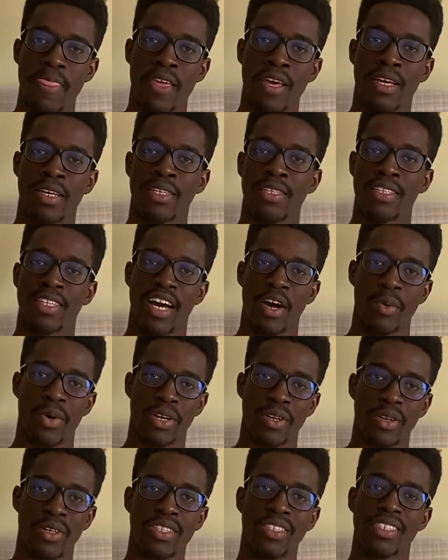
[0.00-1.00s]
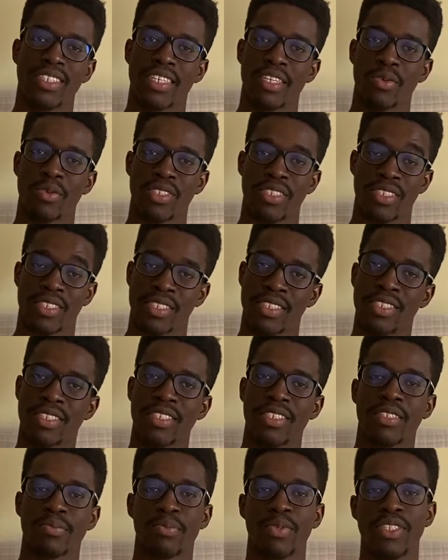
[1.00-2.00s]
and how I got here was
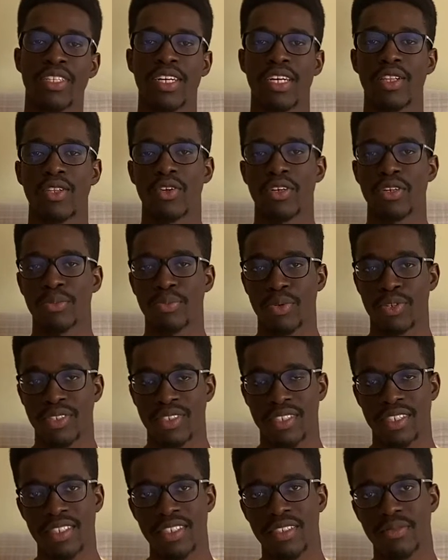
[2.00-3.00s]
pretty a long process,